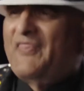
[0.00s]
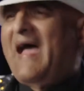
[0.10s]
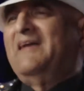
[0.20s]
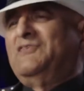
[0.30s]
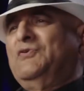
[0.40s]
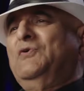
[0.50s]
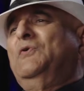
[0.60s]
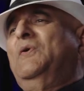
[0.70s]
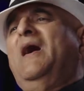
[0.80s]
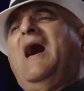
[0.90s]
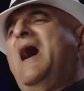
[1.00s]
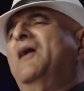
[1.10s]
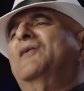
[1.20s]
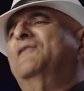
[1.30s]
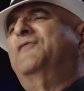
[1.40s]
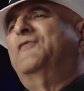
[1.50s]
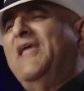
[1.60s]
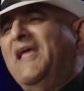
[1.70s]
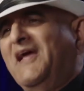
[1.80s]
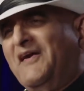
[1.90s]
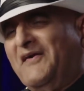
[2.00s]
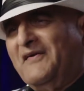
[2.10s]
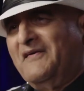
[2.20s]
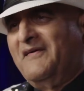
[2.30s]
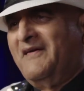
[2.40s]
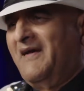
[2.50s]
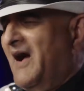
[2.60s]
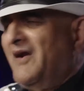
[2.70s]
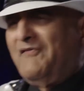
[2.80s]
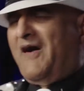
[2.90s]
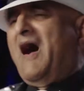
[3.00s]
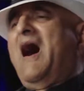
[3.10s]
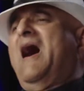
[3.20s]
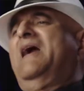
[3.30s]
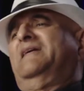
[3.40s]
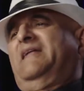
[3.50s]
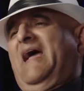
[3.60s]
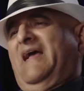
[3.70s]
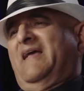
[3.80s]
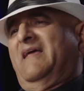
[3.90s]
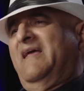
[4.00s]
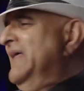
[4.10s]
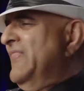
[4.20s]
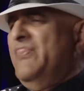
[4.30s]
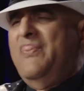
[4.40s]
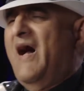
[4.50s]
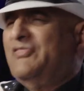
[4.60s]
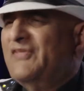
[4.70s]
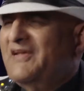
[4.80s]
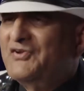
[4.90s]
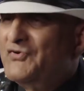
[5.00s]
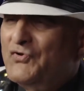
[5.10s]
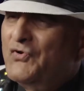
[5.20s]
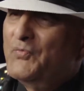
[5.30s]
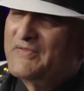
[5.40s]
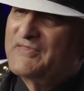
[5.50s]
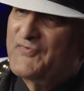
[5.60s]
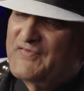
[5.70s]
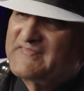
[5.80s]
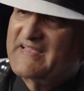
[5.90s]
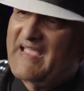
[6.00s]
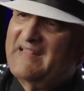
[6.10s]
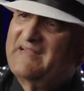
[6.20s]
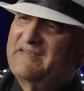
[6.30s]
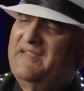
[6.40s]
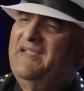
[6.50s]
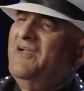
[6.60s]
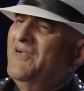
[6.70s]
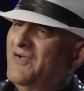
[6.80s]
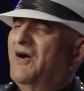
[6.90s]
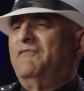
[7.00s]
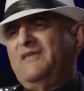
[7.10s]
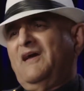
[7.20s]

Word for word: that too out of fear, out of a heart attack. Nothing to do with the physicality of the